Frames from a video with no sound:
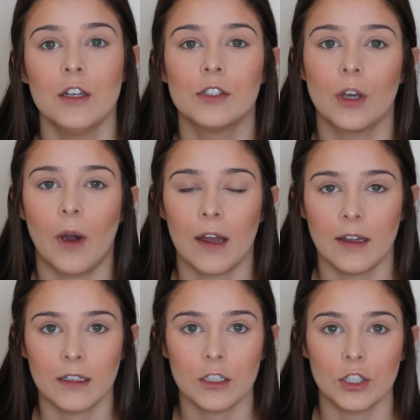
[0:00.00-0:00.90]
so I
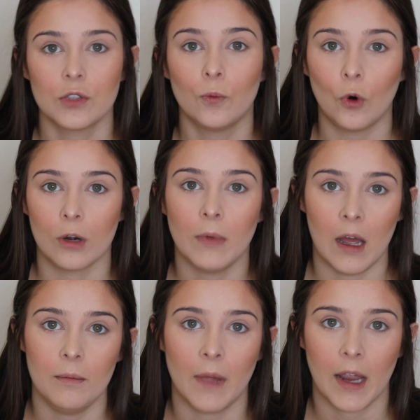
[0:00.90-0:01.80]
like to just warm
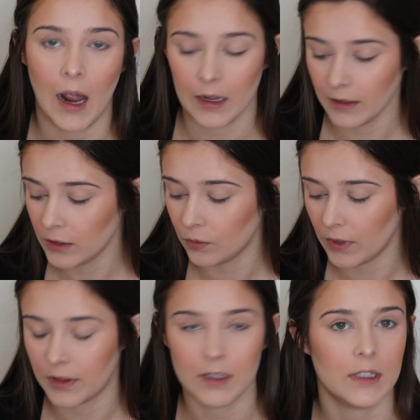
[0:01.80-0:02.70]
up my eyelids
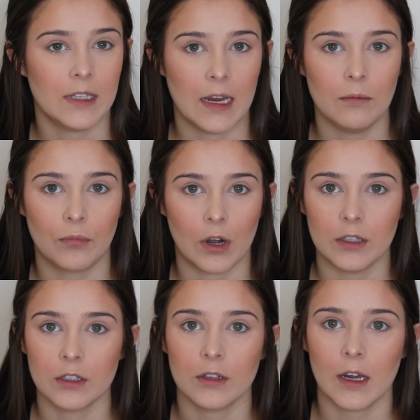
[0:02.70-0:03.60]
with the same
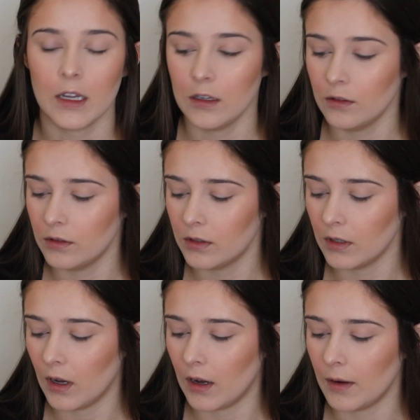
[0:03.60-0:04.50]
bronzer that I used,
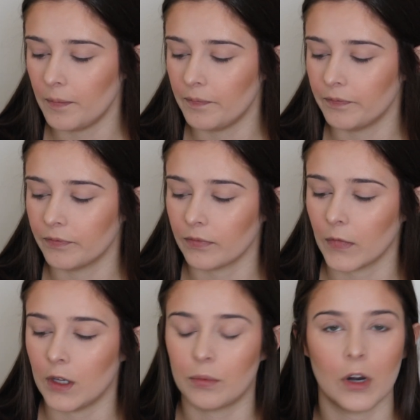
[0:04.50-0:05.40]

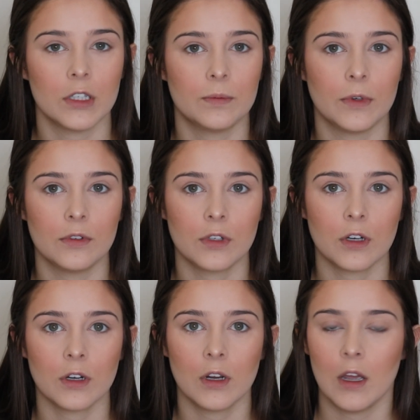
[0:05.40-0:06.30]
the Bronze
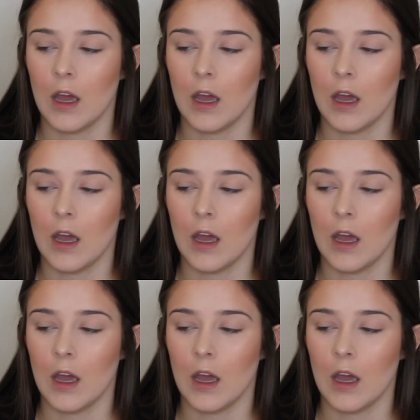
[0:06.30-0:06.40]
Booster.